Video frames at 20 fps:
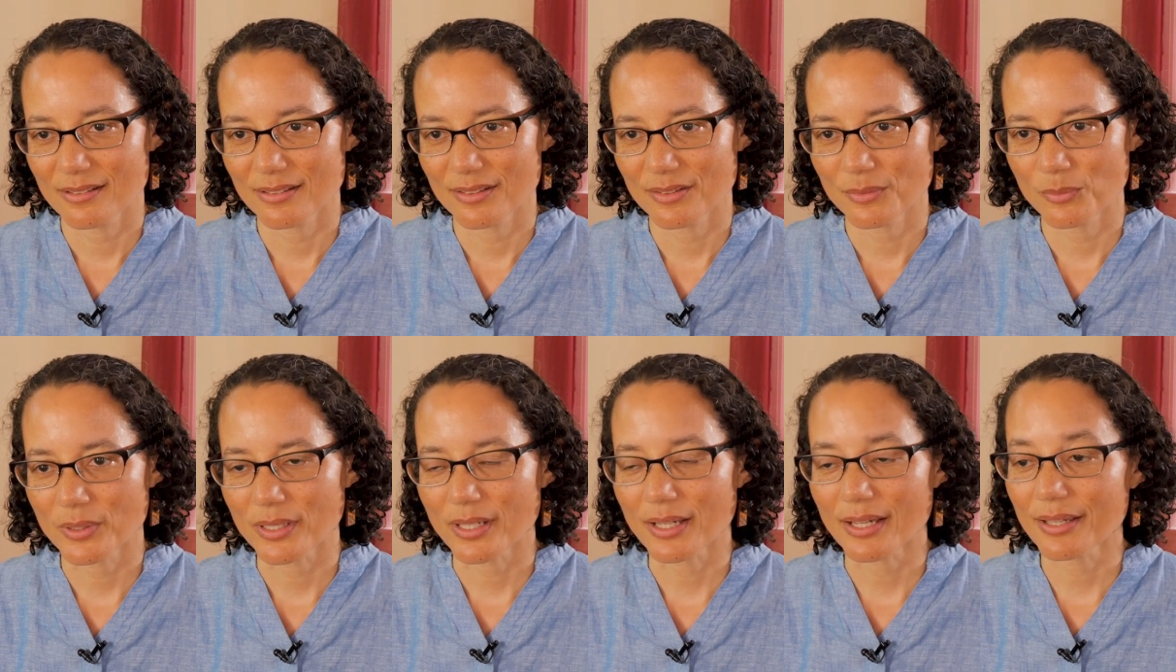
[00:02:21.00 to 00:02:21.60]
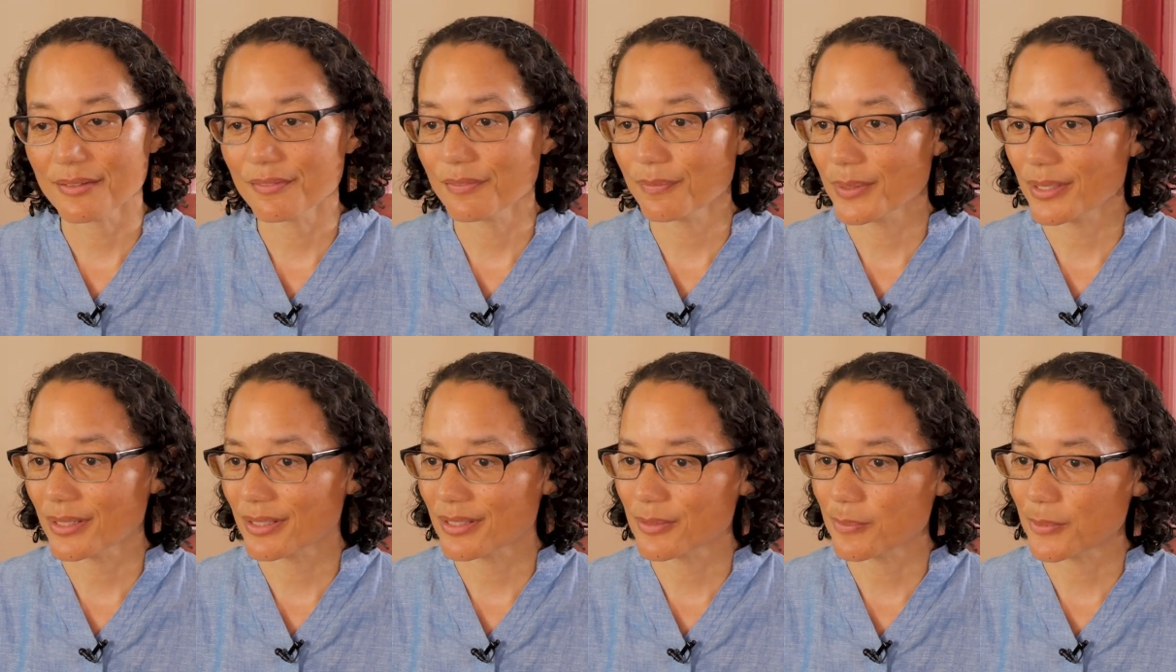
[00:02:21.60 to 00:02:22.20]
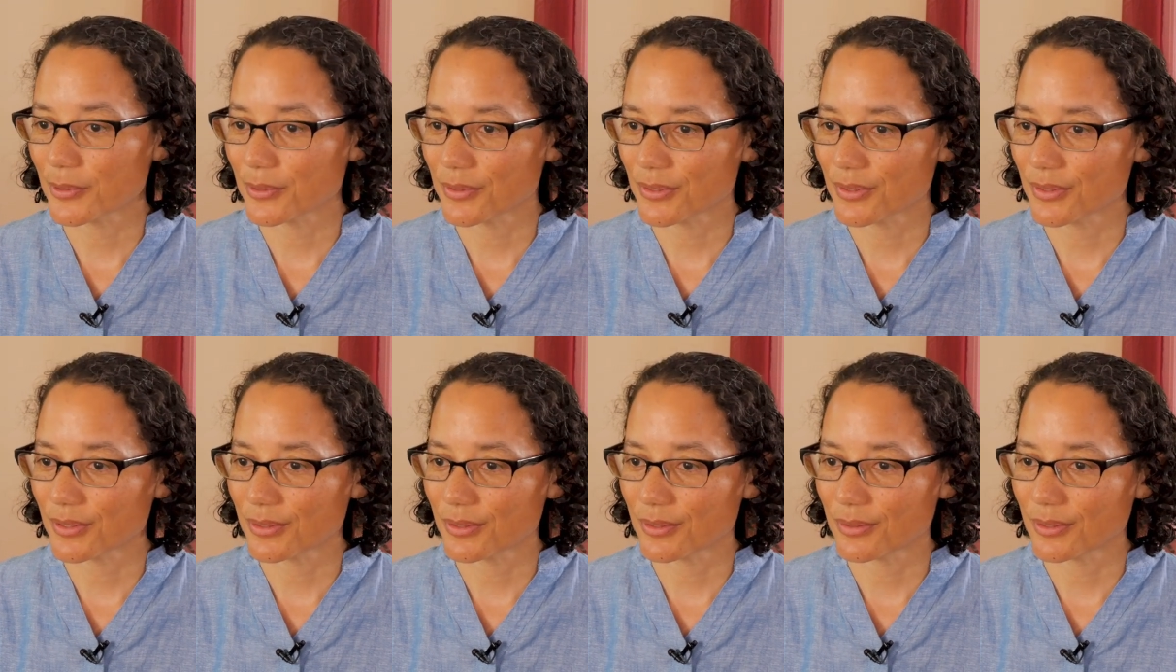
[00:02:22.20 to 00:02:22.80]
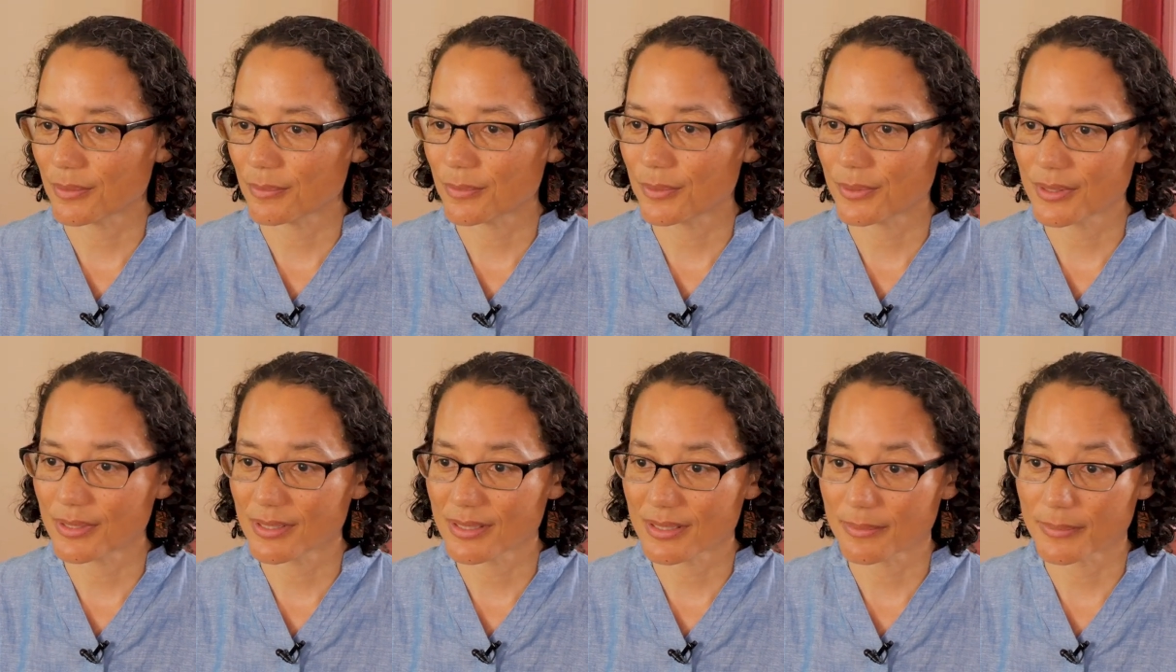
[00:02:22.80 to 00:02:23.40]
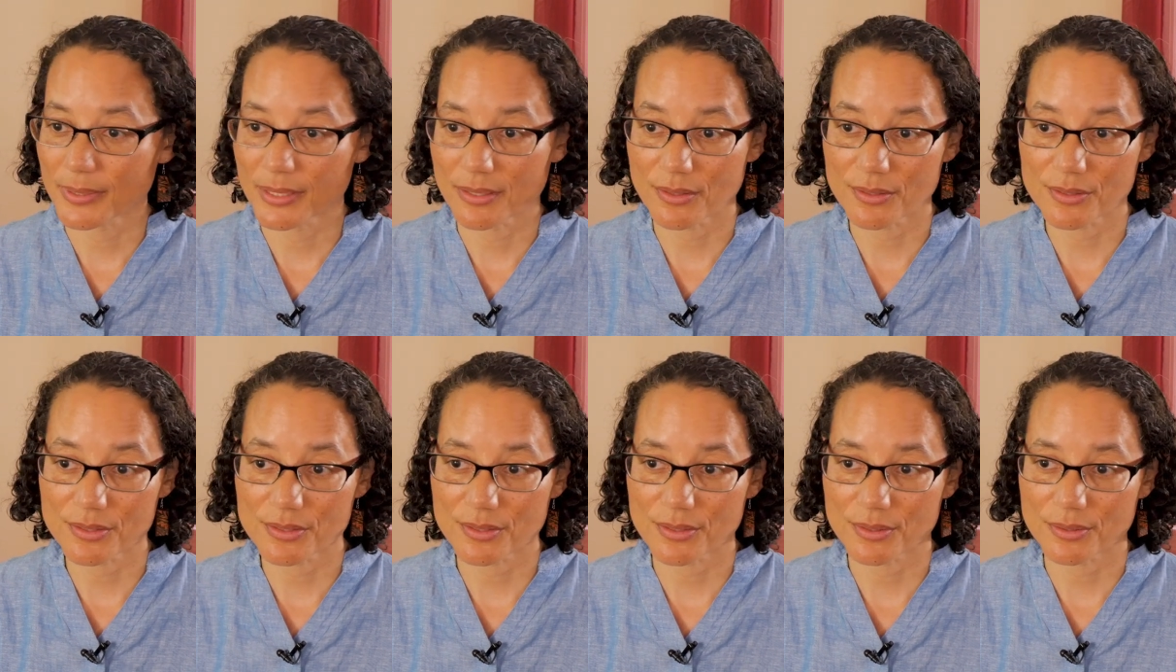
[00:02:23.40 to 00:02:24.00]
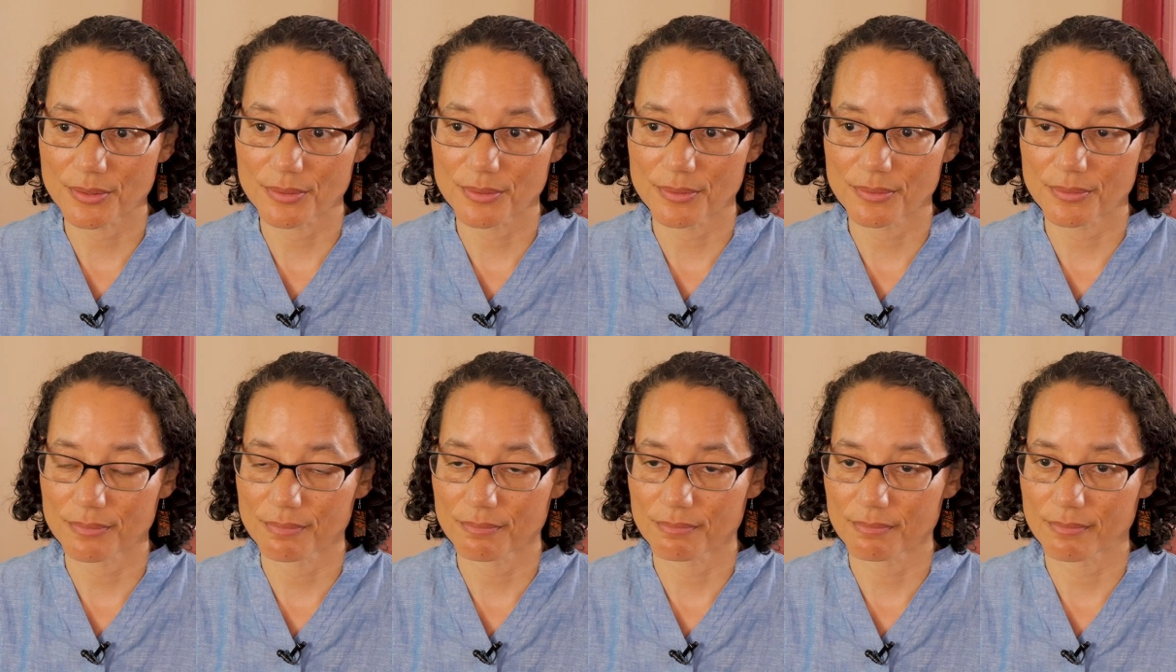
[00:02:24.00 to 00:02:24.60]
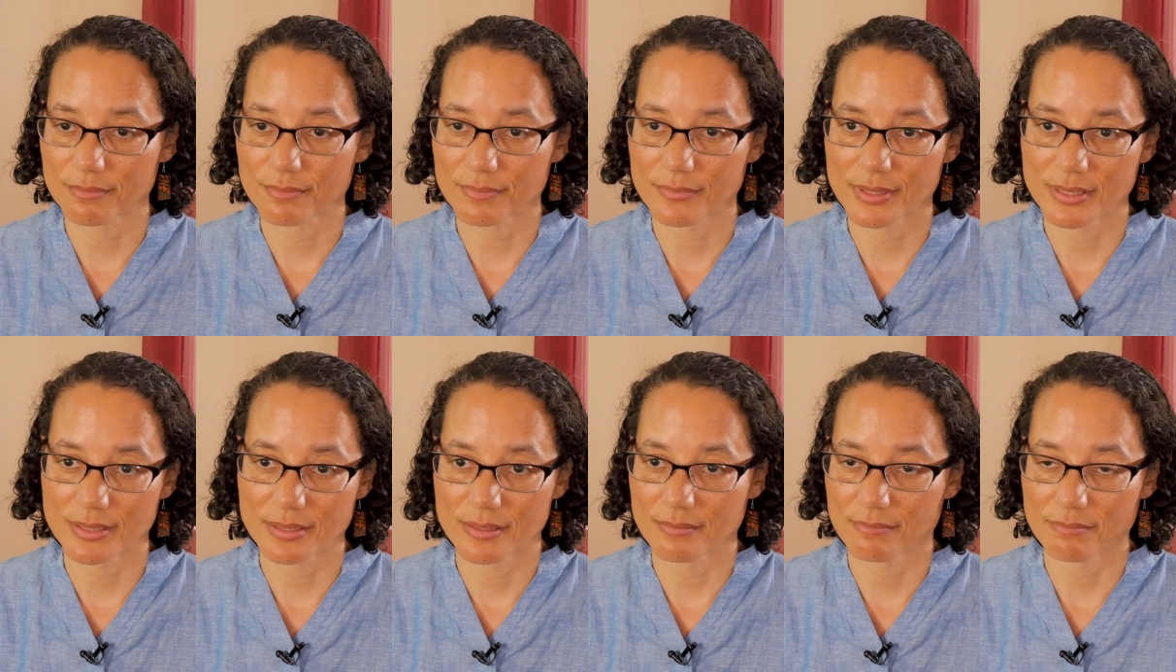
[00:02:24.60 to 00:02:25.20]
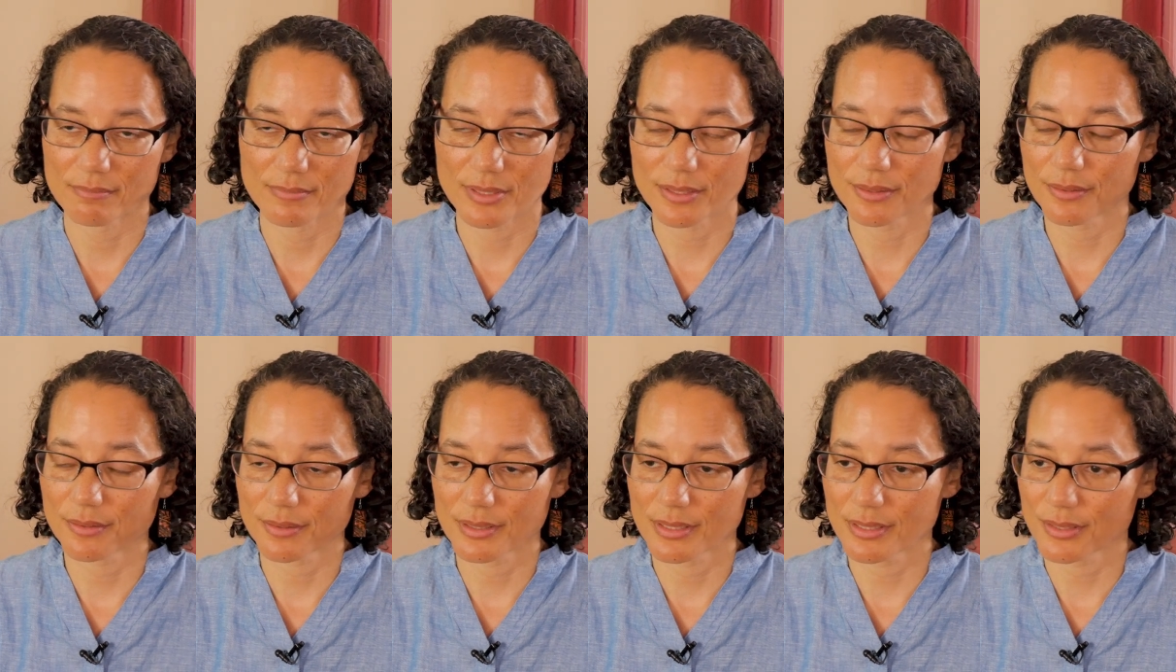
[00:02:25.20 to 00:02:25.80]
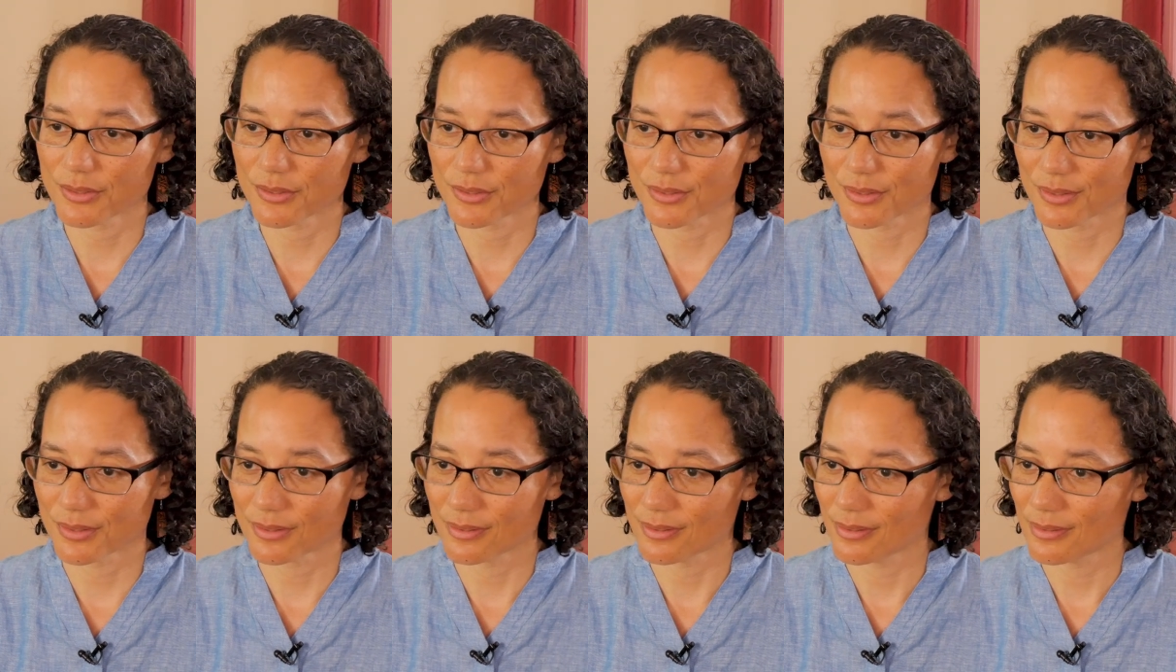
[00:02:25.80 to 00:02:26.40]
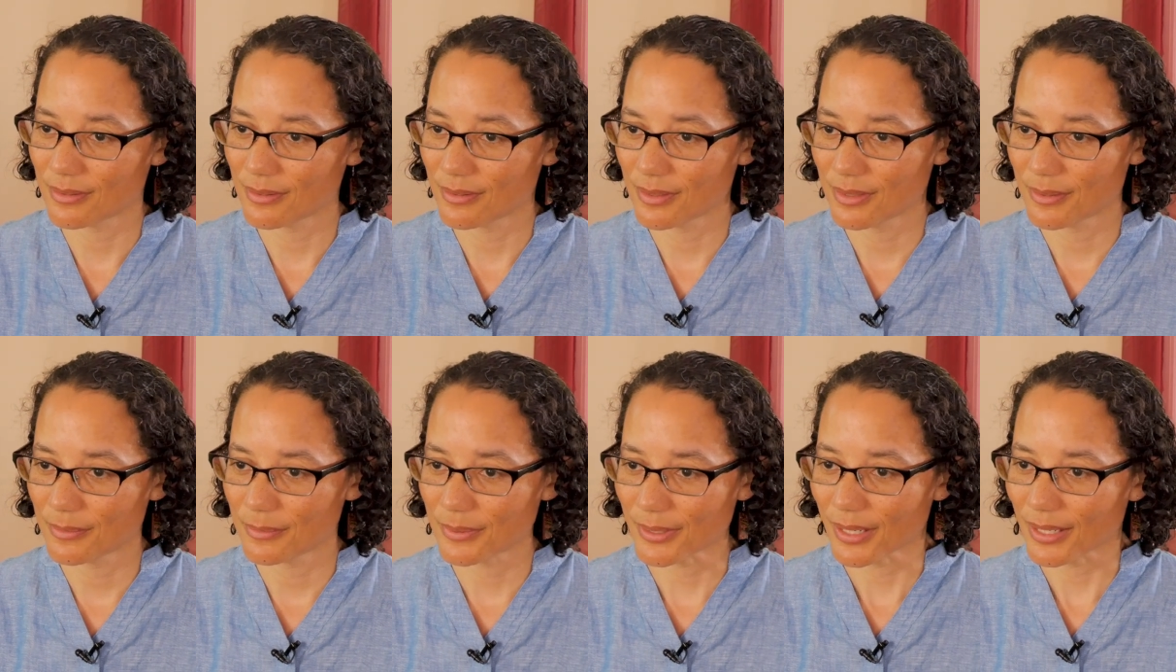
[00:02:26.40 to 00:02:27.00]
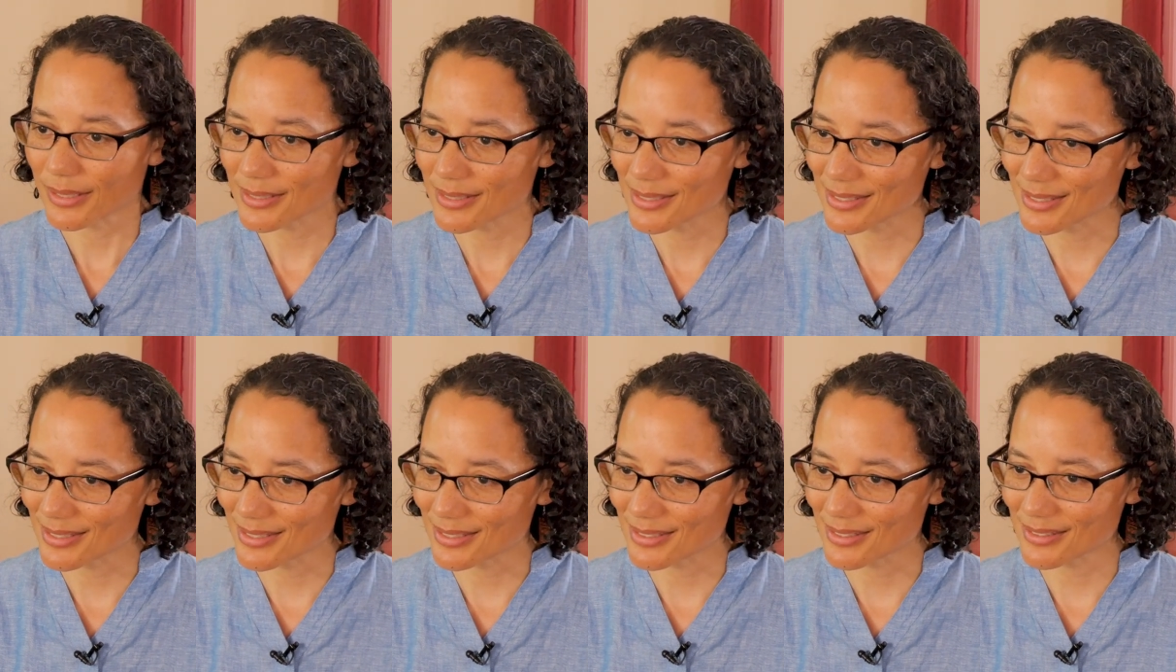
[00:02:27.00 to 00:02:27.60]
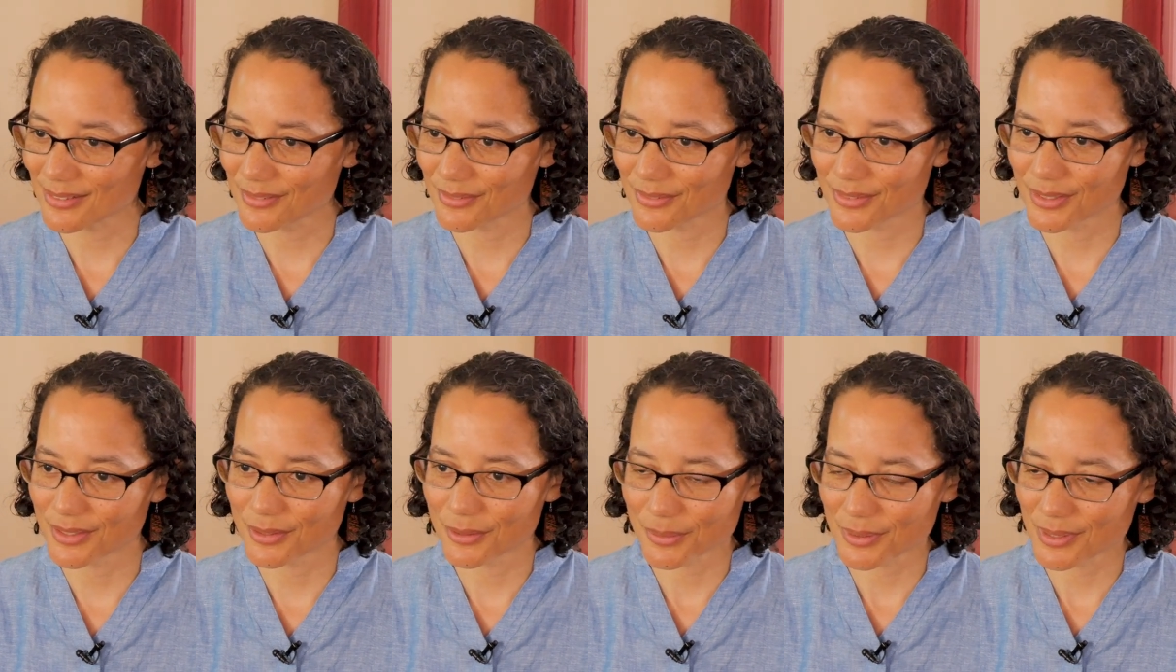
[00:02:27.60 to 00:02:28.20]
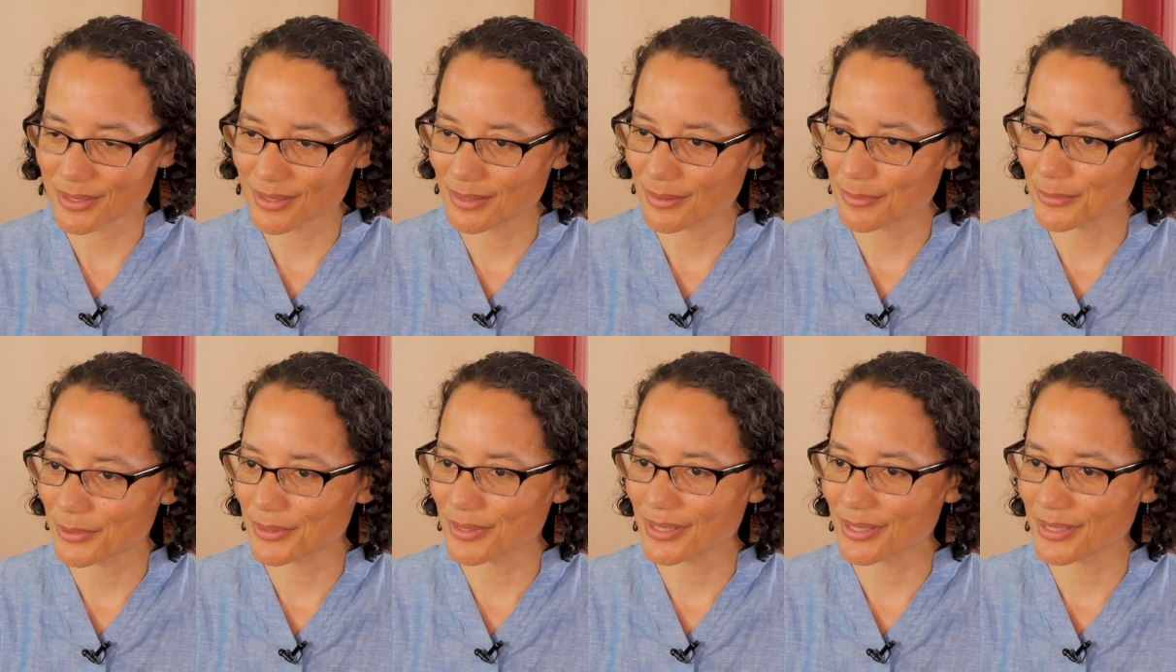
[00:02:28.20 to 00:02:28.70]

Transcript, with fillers: what I've been exposed to in Buddhism and also in other Eastern practices of Hinduism or